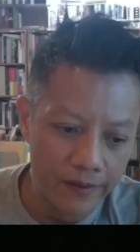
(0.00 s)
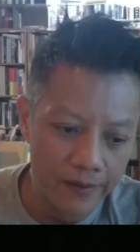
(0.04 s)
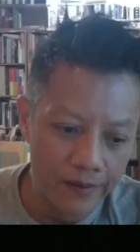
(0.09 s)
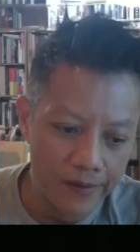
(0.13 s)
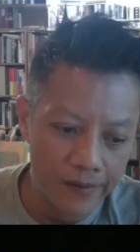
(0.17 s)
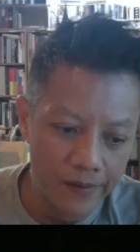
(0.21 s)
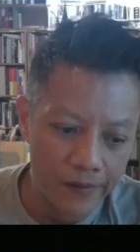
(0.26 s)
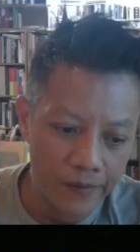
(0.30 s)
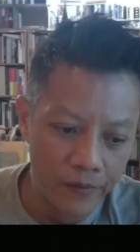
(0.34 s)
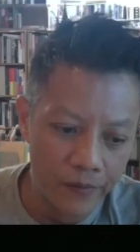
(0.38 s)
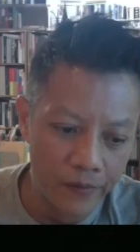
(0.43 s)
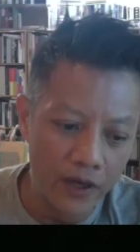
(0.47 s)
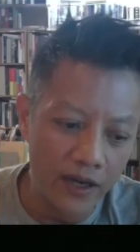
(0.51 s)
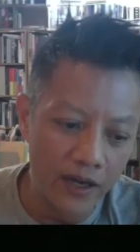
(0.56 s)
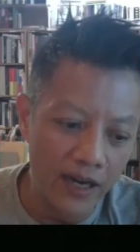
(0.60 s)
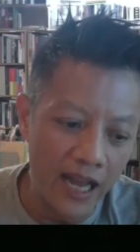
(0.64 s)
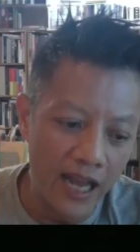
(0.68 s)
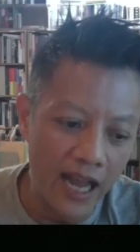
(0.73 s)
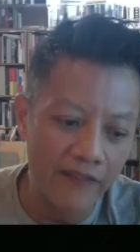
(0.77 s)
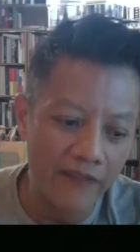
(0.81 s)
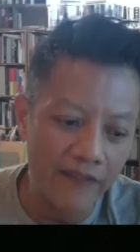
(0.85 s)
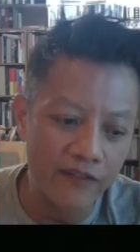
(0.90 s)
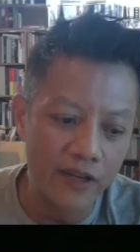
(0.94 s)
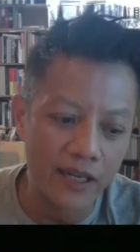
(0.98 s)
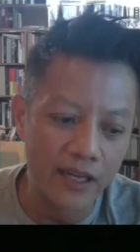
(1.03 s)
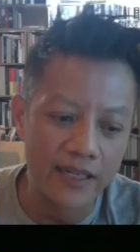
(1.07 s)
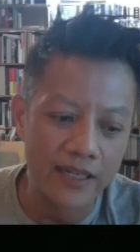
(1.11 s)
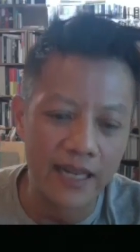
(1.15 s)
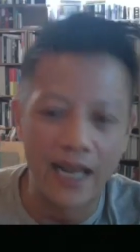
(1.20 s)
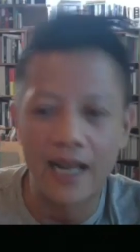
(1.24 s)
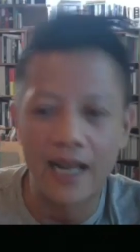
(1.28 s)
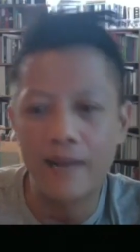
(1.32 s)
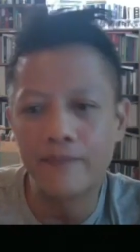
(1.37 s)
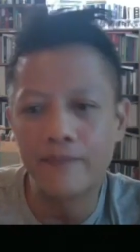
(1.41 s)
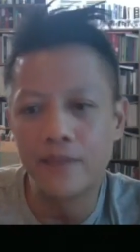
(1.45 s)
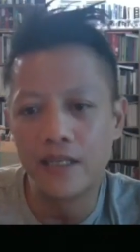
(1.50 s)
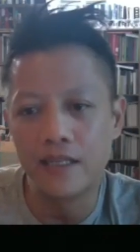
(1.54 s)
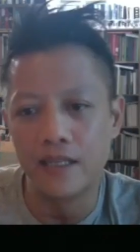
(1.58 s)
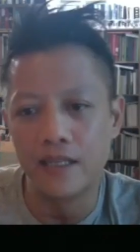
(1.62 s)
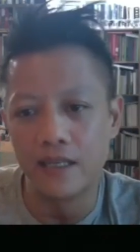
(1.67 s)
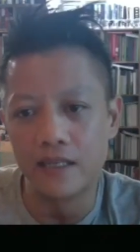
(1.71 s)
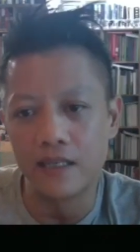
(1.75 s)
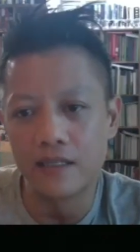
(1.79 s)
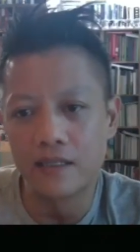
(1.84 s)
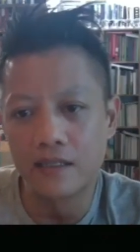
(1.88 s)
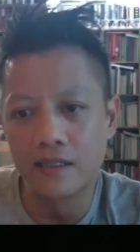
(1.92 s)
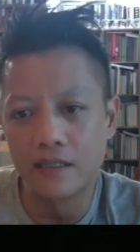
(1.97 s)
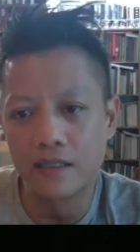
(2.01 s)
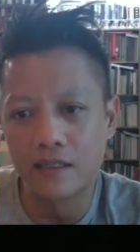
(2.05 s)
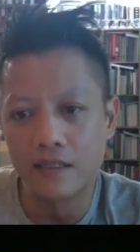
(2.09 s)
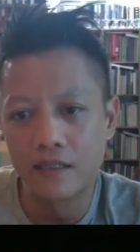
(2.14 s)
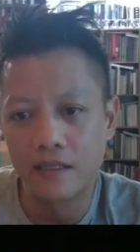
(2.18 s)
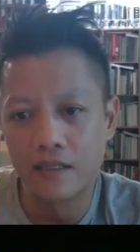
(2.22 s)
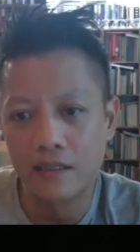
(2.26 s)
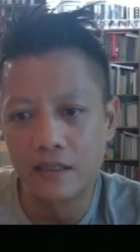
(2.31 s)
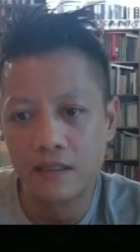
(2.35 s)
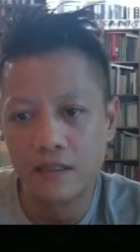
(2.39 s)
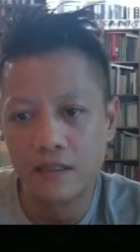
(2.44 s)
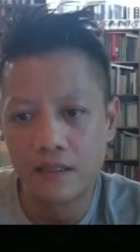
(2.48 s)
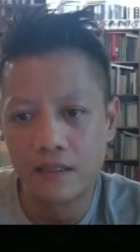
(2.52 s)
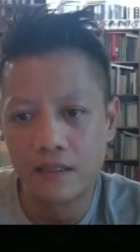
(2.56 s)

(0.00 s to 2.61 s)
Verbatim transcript: we're going to have to adapt to this mm.